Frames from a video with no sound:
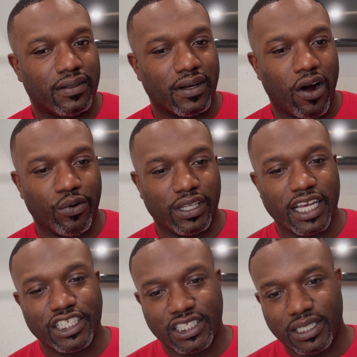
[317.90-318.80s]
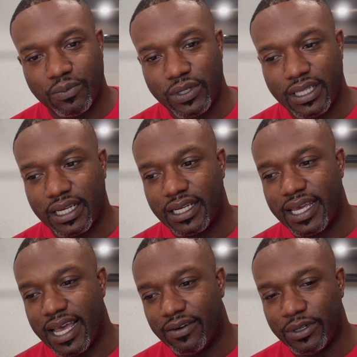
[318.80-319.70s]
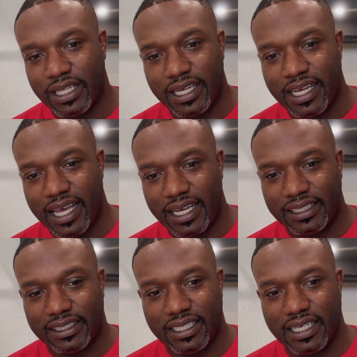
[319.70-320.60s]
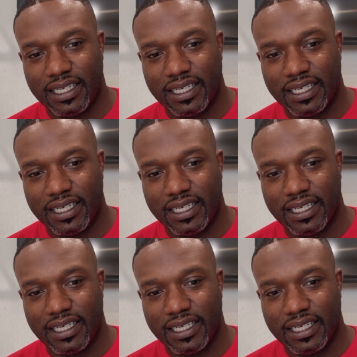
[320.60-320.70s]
our relationship with the with the guest